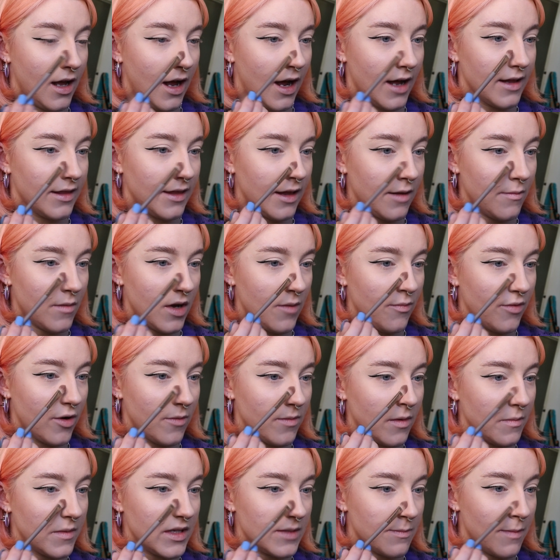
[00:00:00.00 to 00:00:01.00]
I think my
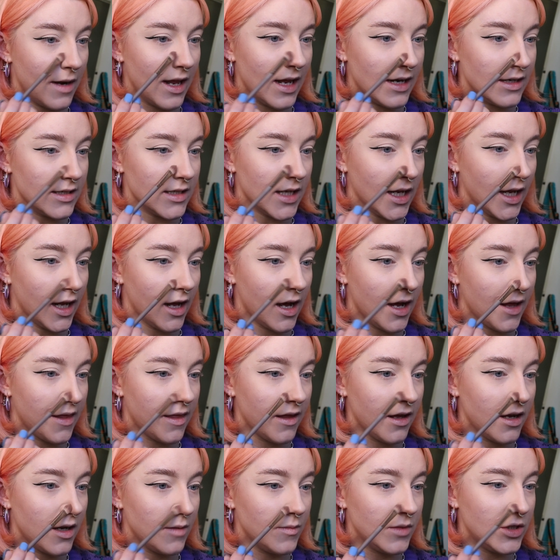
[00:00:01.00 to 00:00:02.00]
problem is blending. I
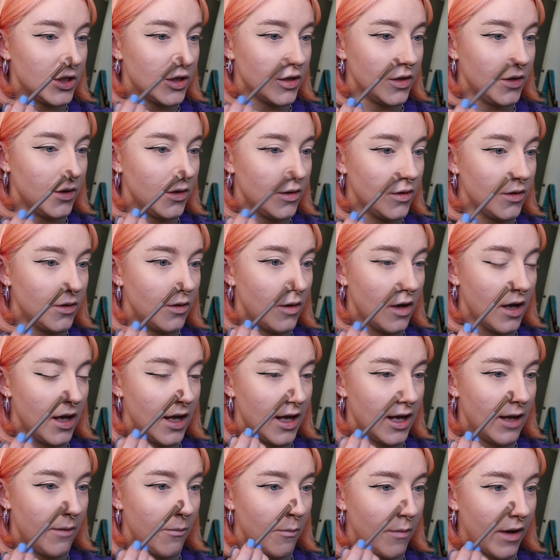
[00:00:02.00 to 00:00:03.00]
think I'm too
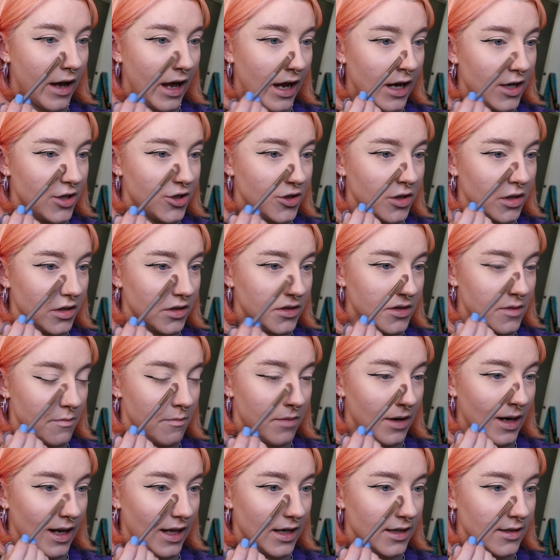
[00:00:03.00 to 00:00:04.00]
impatient to
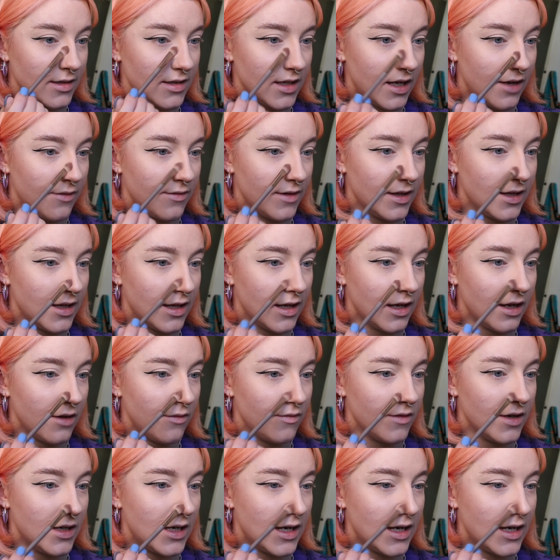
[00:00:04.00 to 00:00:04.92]
blend everything every